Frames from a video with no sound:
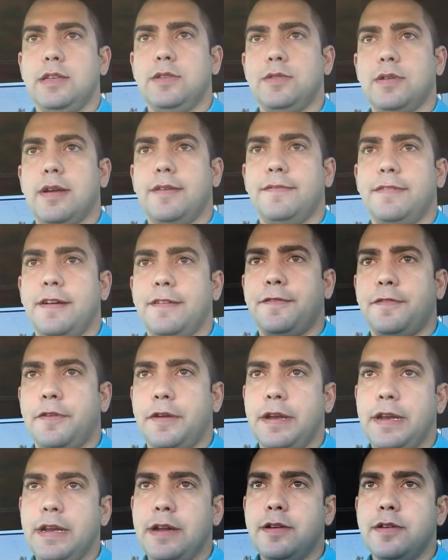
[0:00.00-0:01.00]
You can fight
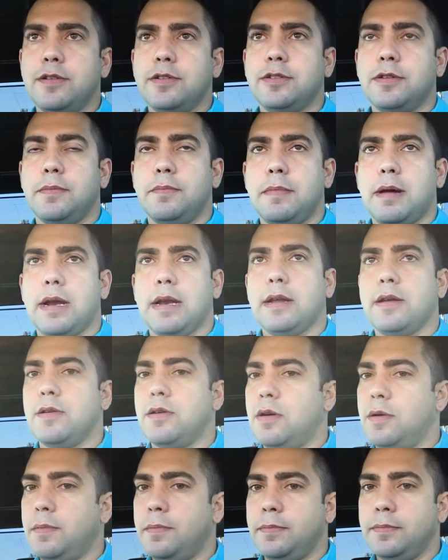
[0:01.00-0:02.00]
for ego. Somebody
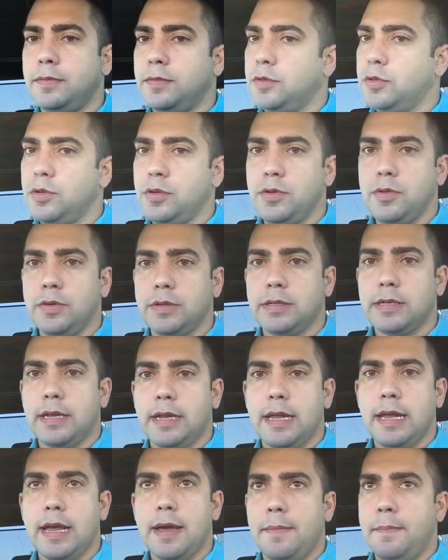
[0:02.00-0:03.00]
come to you and say,
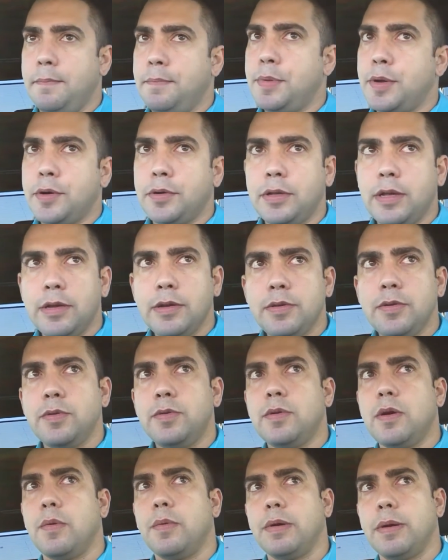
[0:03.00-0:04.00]
hey, I'm better than you.
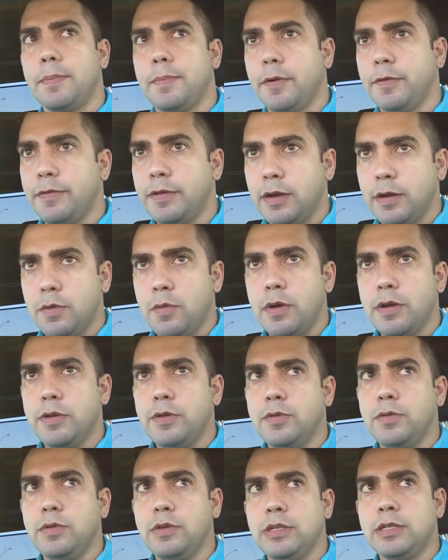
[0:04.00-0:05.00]
I want to prove that what
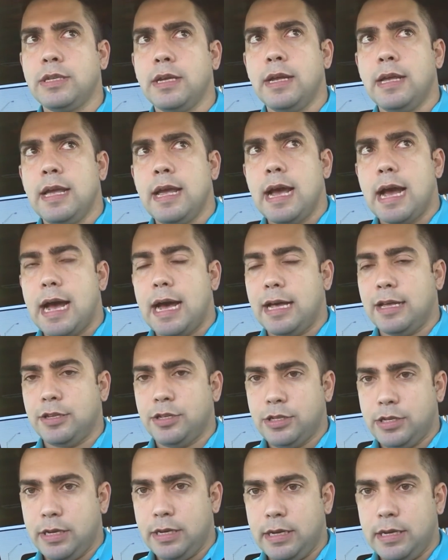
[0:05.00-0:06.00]
you do is ass
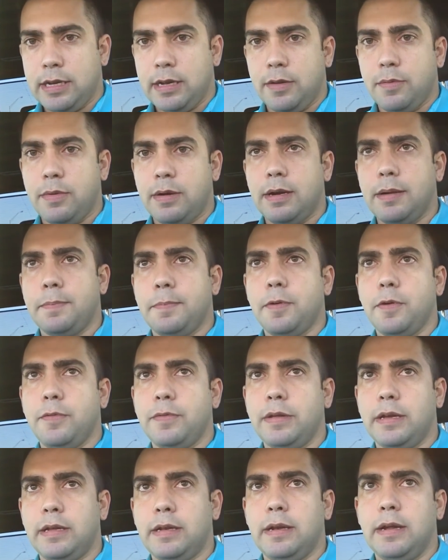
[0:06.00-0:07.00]
shit. I want to
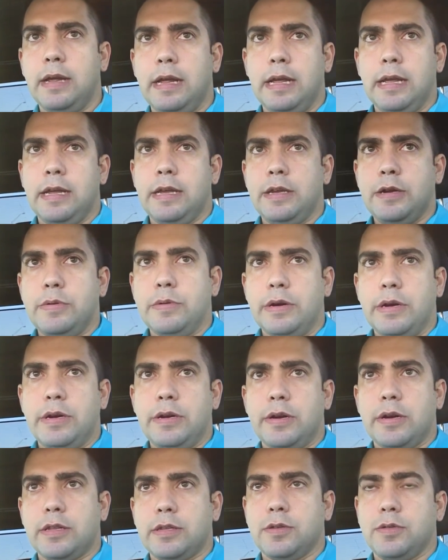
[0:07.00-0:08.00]
prove that you are
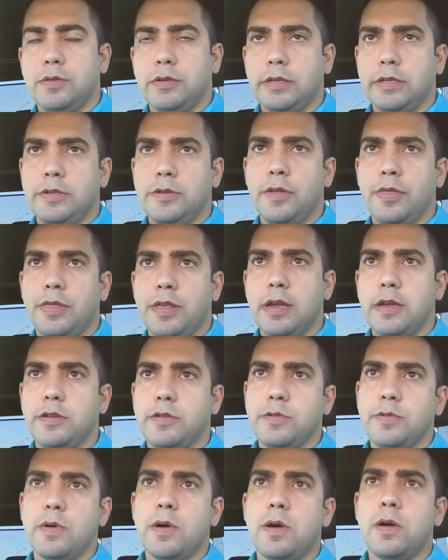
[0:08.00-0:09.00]
not as good as you think
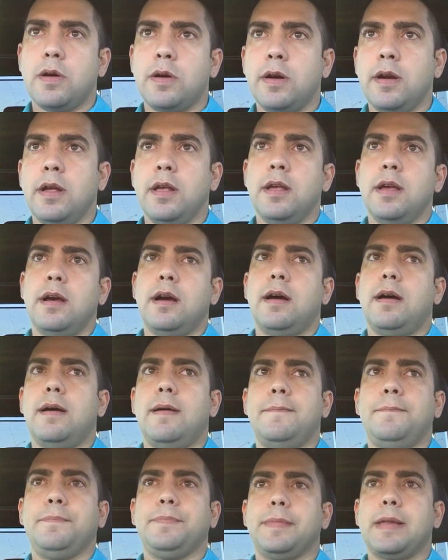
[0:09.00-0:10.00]
you are.
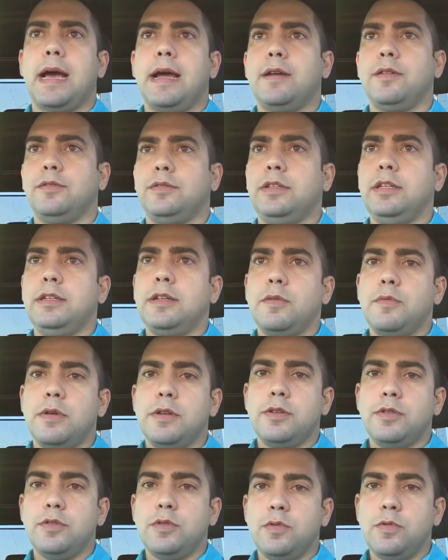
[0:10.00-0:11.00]
Um, I don't think that
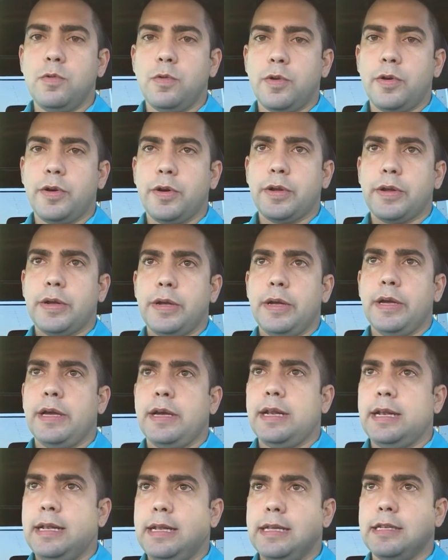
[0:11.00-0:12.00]
what you do work.
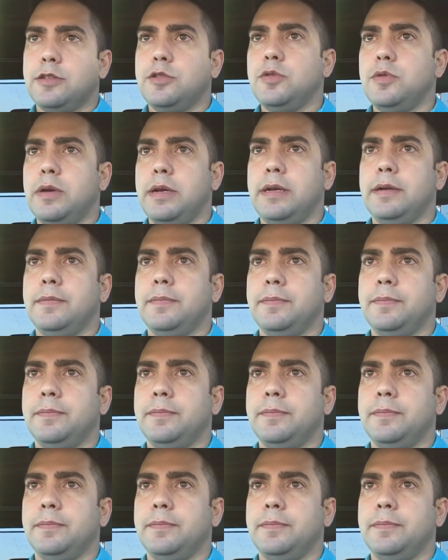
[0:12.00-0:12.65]
Let's do it.